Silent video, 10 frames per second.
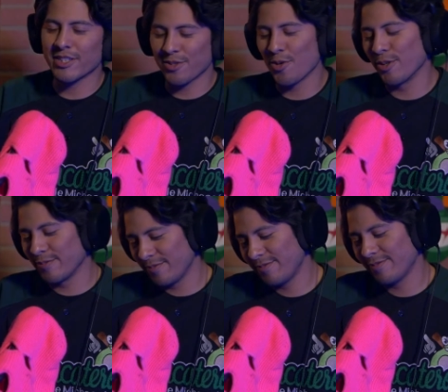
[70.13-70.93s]
cool.
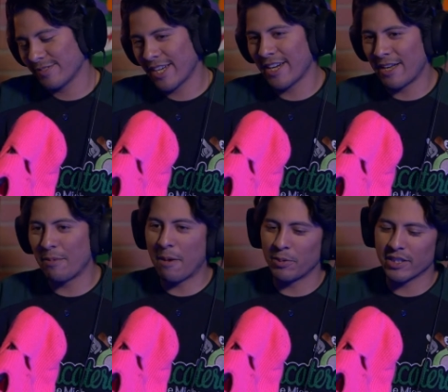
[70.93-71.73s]
Yeah, and,
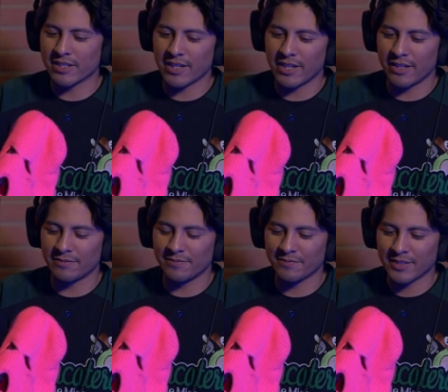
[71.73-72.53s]
and plus,
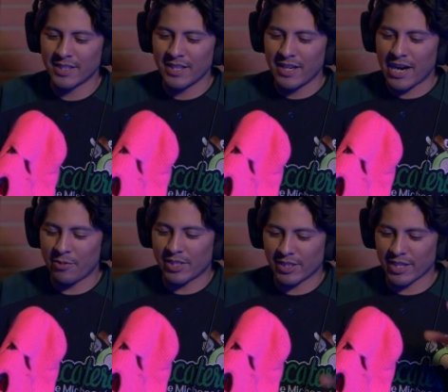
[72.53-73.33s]
um, I
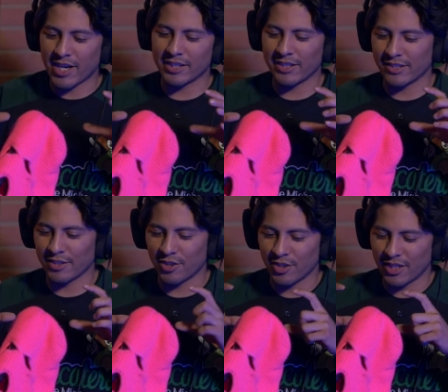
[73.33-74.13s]
recently got these
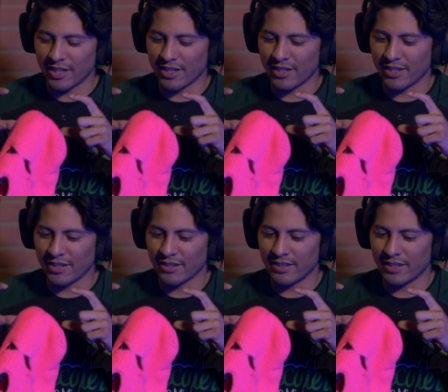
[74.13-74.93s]
little, uh,
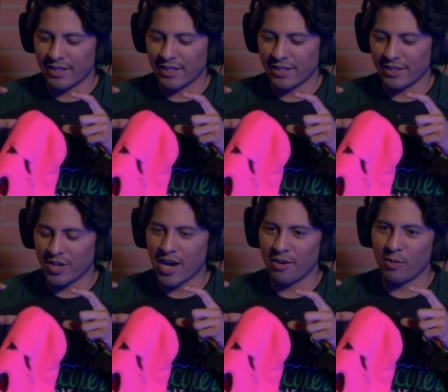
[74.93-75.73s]
uh, you know
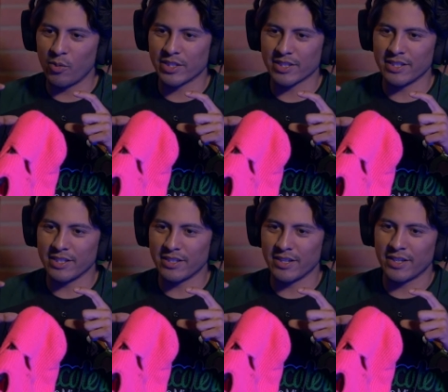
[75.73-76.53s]
how in
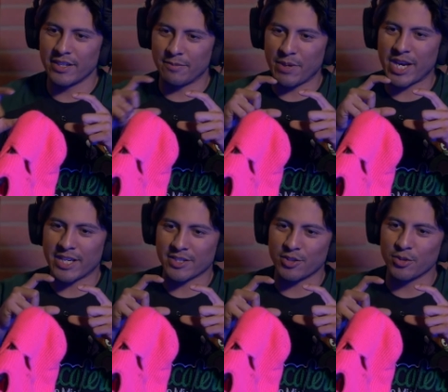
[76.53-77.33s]
whiskey the the big
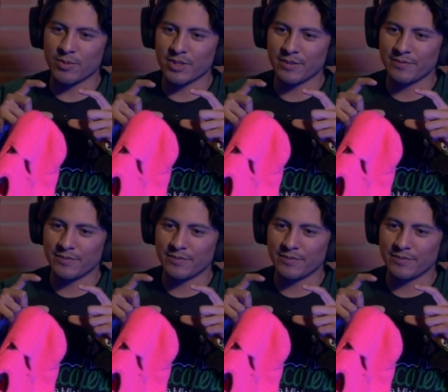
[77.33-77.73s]
ice cubes.